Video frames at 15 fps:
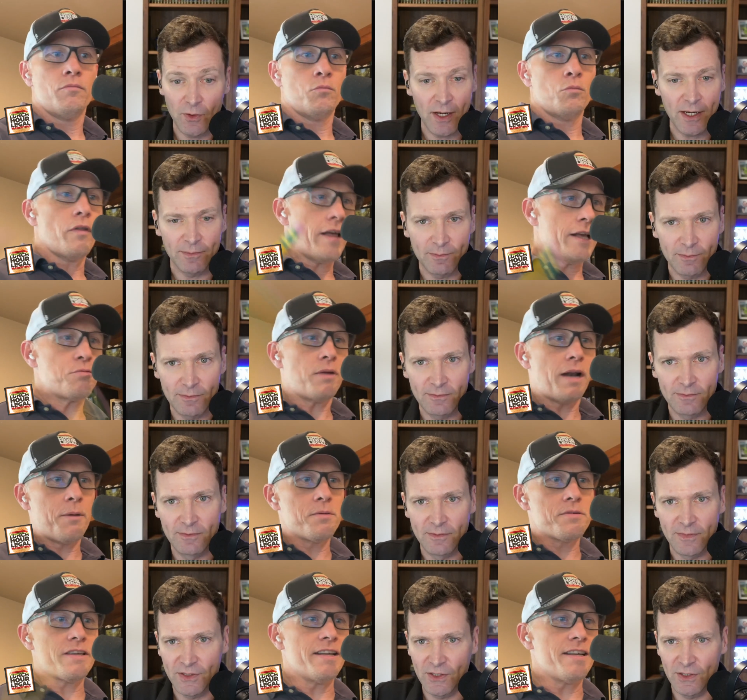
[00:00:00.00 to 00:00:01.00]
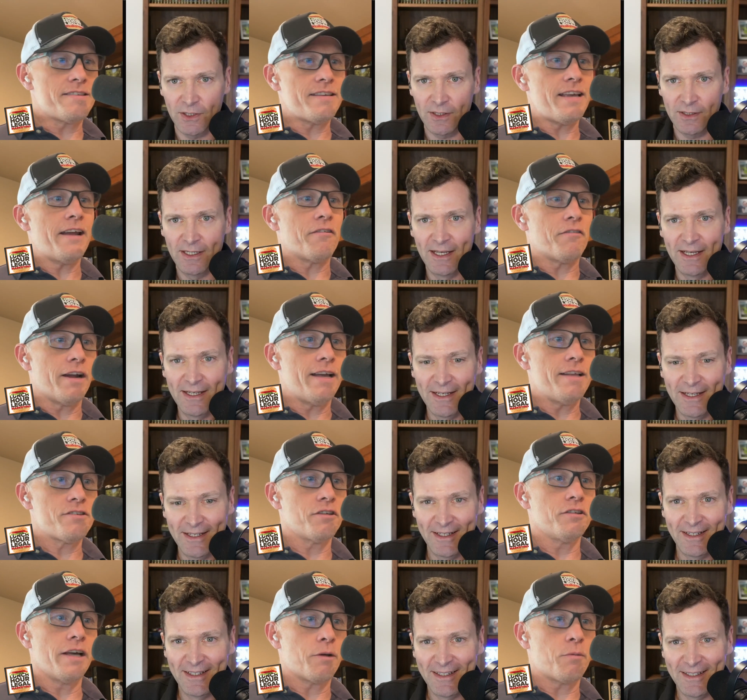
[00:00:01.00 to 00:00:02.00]
Speaker 1: right. Well, that's what I was going to so, say, right?
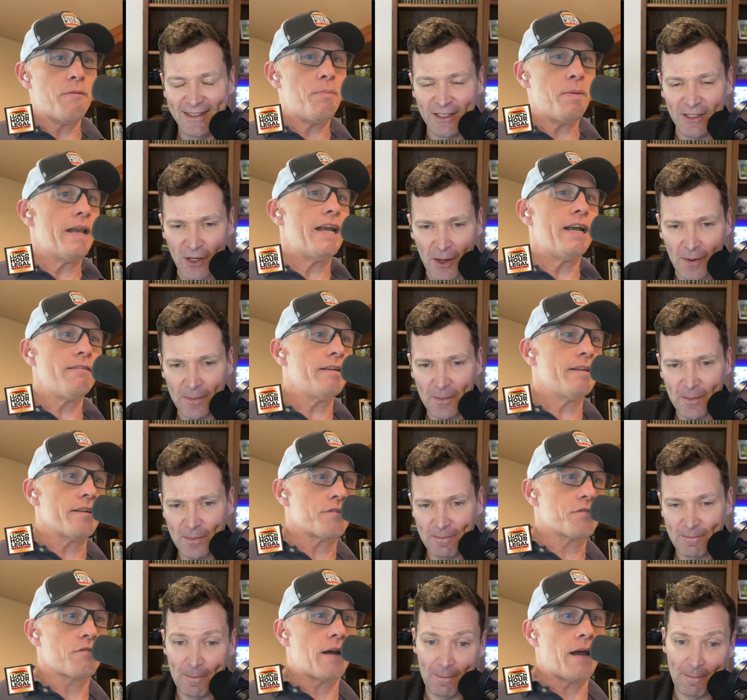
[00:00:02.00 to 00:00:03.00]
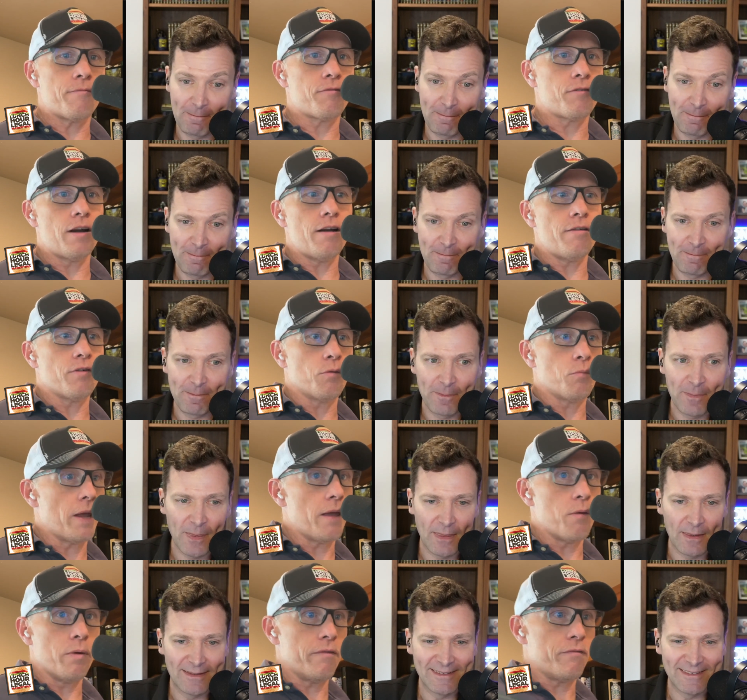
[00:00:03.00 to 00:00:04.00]
So, like, we've been yep. hearing this crap forever.
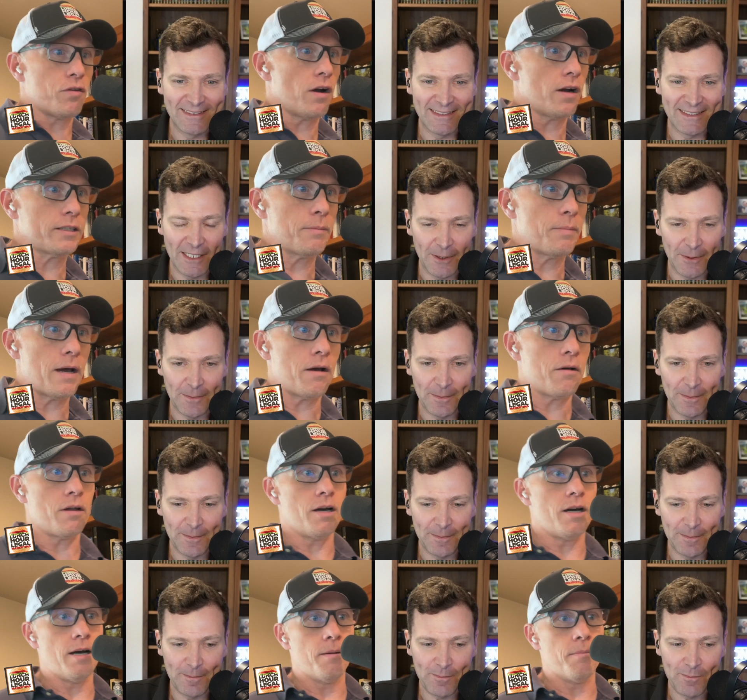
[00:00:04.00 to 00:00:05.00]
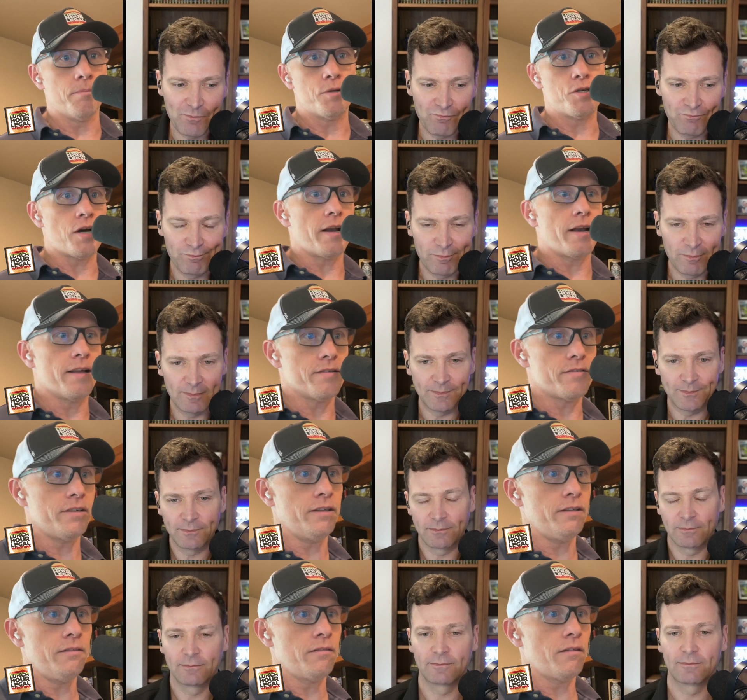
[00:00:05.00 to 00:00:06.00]
We, we've talked yep. about um, John
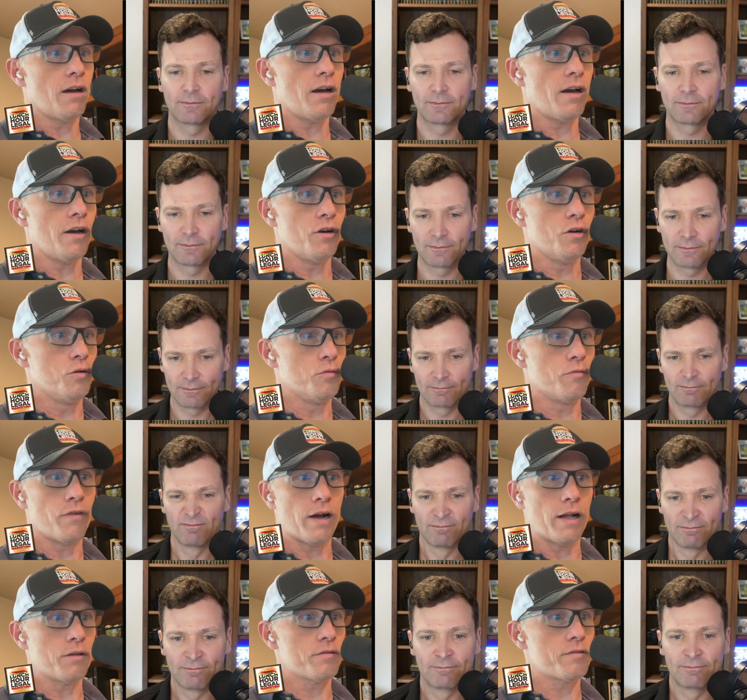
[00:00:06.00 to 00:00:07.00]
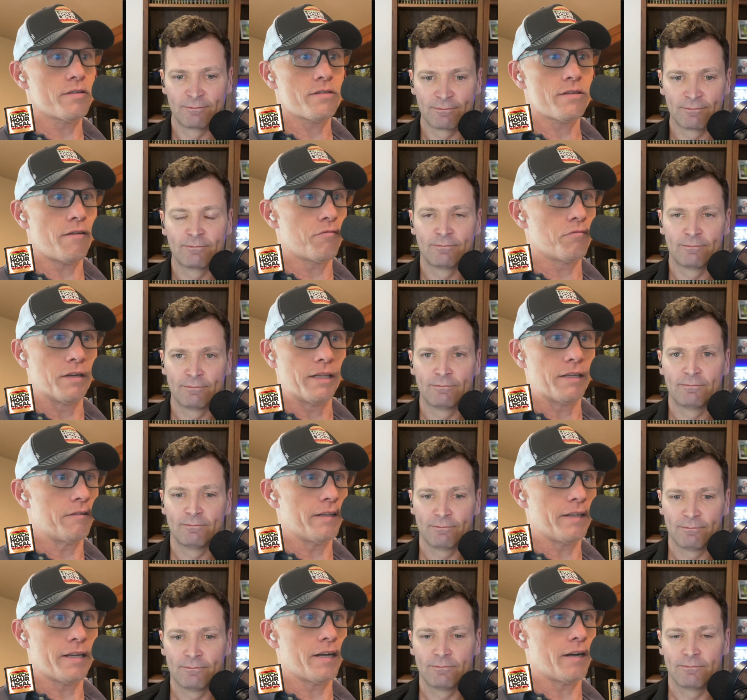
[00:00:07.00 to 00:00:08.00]
Henson, uh, who follows this stuff really,
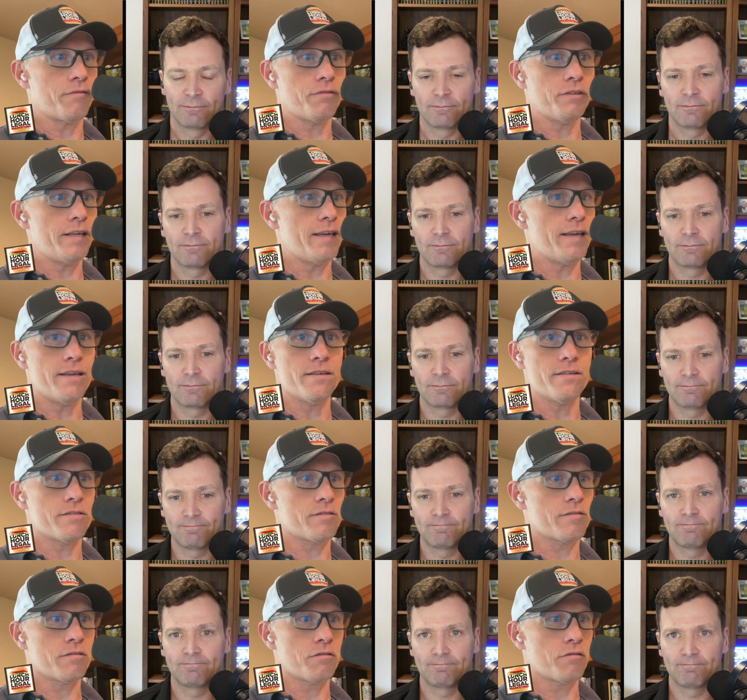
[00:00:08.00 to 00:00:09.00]
really carefully. He is a